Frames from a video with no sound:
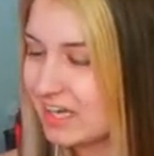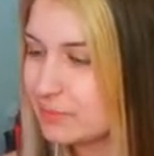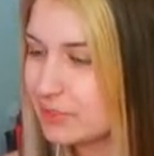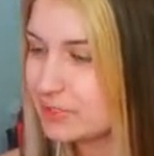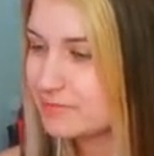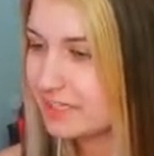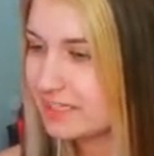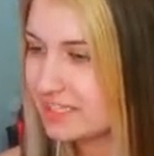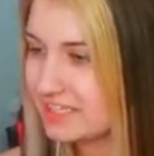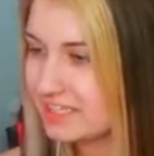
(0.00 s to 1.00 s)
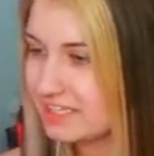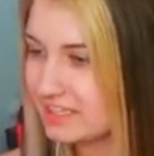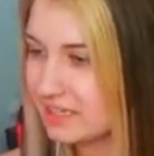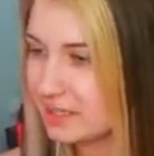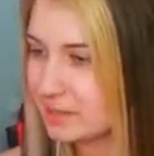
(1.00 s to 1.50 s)
I wonder if I can hit it
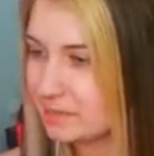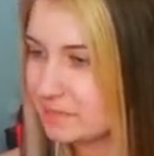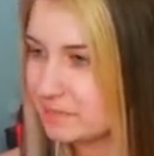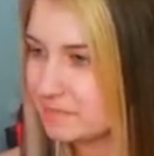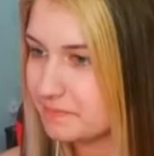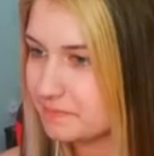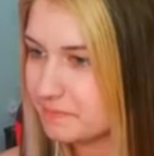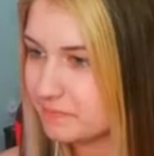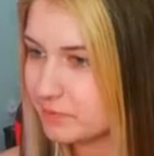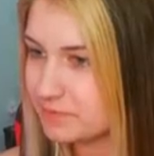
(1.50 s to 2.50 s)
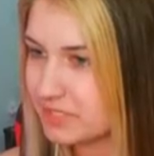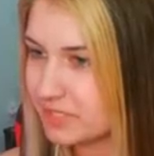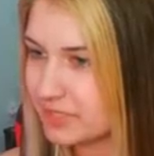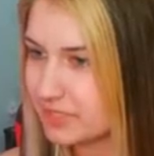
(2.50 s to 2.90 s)
um, from here.